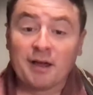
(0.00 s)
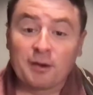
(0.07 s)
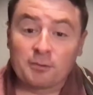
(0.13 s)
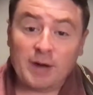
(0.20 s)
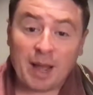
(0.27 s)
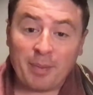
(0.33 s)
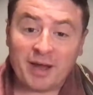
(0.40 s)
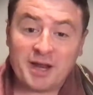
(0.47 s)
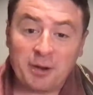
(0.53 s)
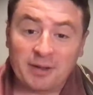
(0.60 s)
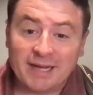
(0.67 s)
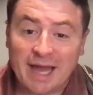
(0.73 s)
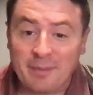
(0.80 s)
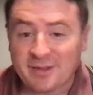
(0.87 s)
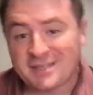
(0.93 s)
Rabbi Noah
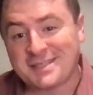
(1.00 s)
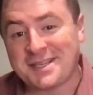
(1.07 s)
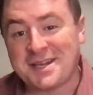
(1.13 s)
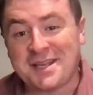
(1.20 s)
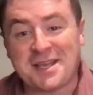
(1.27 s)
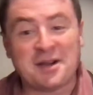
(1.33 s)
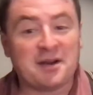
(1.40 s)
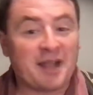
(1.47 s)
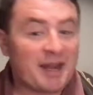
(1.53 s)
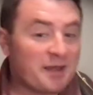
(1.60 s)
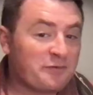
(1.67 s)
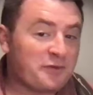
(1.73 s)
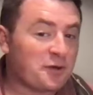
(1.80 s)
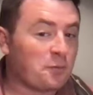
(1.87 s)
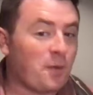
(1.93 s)
Diamondstein here, and
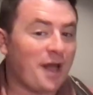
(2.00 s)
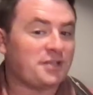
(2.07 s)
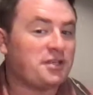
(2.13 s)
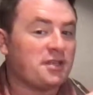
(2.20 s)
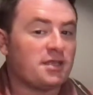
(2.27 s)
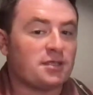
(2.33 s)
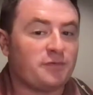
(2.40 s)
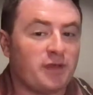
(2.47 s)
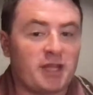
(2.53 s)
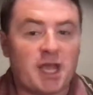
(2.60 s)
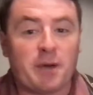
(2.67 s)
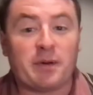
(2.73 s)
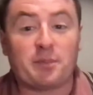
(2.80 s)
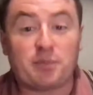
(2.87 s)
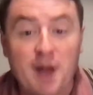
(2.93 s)
if you're watching this
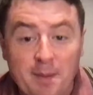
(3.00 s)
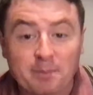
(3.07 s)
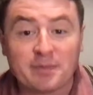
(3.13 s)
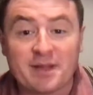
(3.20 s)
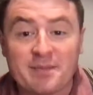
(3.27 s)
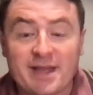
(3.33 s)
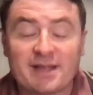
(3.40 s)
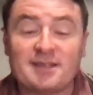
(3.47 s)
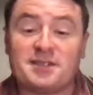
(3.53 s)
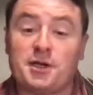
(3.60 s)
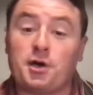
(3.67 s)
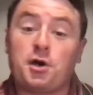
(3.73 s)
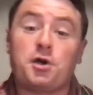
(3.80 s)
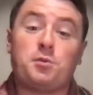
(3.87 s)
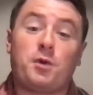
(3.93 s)
video, it probably means you
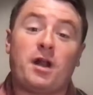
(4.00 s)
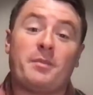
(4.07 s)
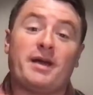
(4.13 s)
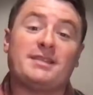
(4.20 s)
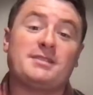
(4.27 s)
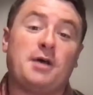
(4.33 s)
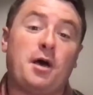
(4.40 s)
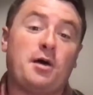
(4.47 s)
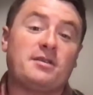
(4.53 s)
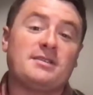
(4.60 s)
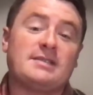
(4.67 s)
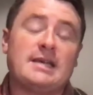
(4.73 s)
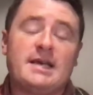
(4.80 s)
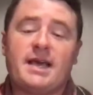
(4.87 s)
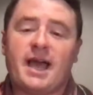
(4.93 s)
heard one of my
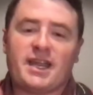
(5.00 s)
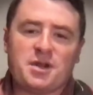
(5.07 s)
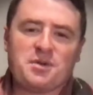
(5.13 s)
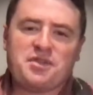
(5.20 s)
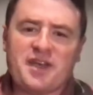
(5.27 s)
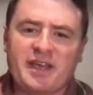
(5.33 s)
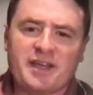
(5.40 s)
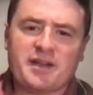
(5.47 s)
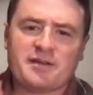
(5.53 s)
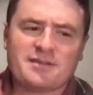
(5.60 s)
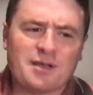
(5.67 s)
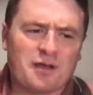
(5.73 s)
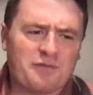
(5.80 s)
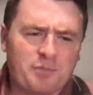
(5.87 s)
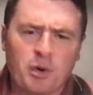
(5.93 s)
songs, and you were thinking to
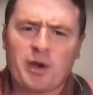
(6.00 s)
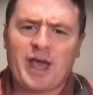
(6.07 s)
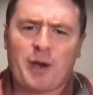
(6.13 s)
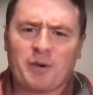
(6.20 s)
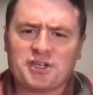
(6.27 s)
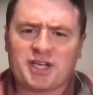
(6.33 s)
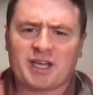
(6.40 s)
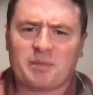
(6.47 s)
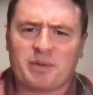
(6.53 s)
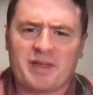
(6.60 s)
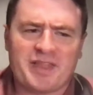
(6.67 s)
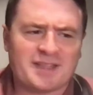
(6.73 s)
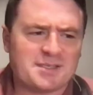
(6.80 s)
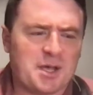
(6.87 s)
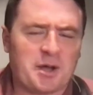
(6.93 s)
yourself, boy, I wish I could play
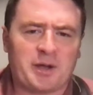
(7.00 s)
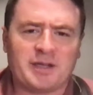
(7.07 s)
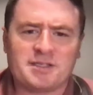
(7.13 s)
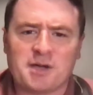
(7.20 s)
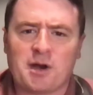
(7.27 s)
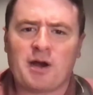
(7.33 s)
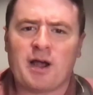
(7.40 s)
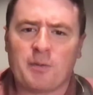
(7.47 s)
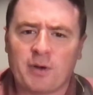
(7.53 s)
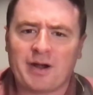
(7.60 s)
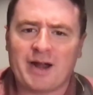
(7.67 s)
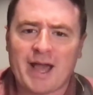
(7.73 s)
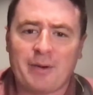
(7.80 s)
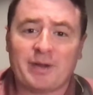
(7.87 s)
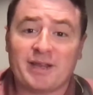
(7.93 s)
that song on guitar. I wonder
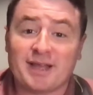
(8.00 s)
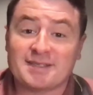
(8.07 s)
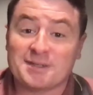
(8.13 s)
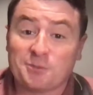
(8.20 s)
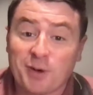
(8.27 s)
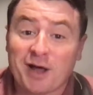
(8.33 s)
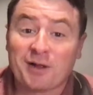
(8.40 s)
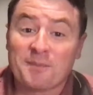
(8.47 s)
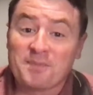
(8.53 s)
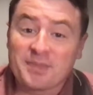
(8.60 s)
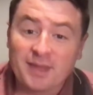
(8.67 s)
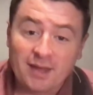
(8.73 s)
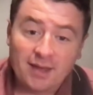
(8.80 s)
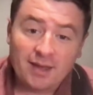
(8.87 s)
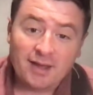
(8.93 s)
how he does it. Well,
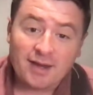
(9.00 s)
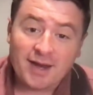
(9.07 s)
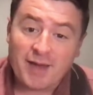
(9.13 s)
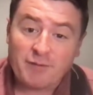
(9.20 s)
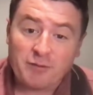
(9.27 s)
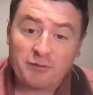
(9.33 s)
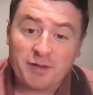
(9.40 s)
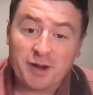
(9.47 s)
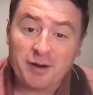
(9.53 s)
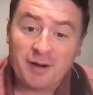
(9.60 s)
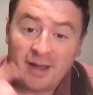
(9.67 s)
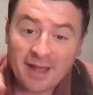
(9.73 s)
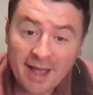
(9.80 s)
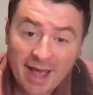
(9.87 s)
never fear.